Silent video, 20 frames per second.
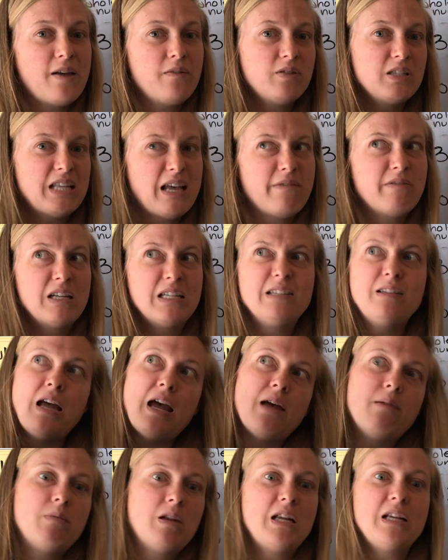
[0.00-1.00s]
7,
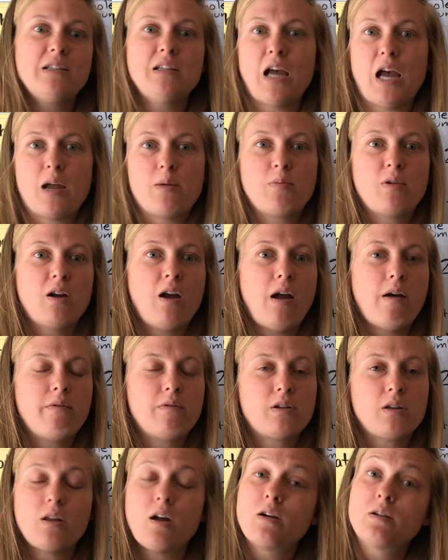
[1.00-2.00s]
10-minute timer,
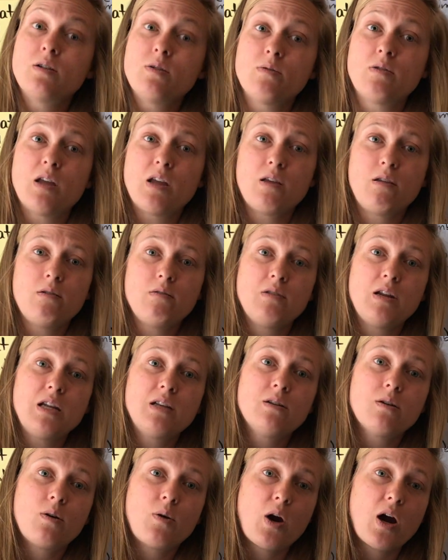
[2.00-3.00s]
however long you think you need
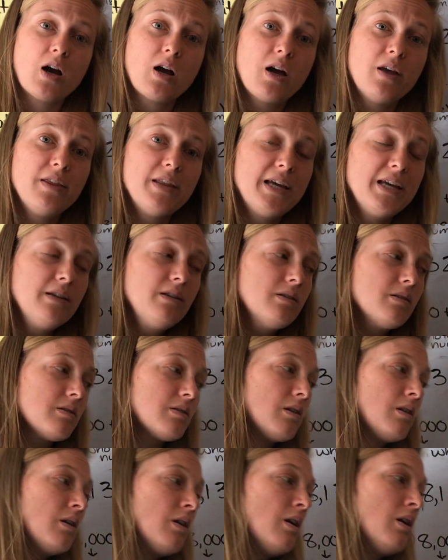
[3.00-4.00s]
to work on
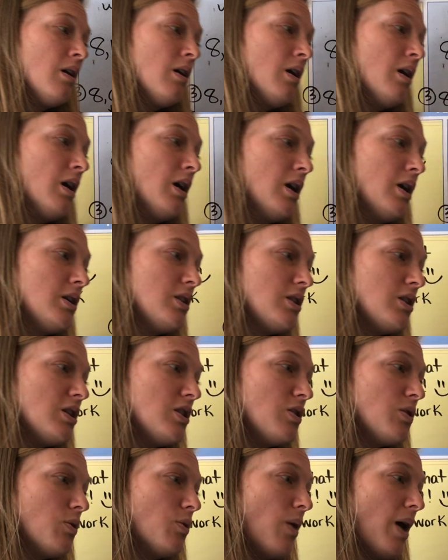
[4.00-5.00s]
this, to
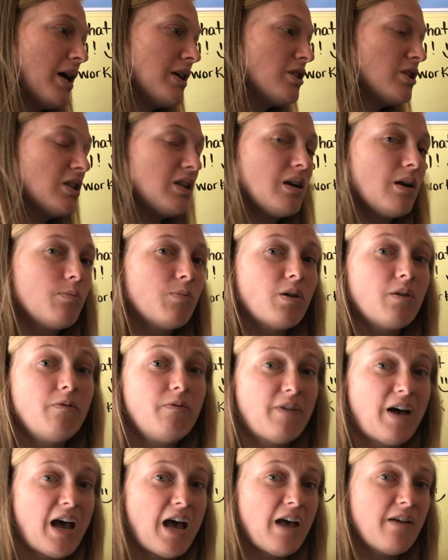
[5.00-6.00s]
do question number
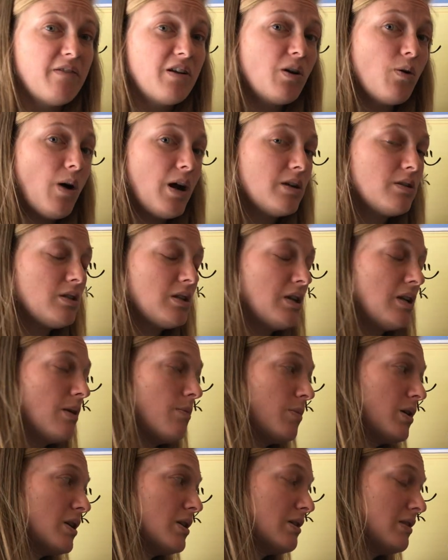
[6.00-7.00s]
5 and question
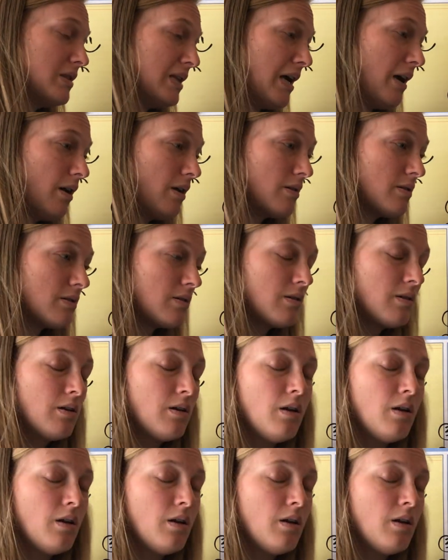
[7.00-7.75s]
number 6.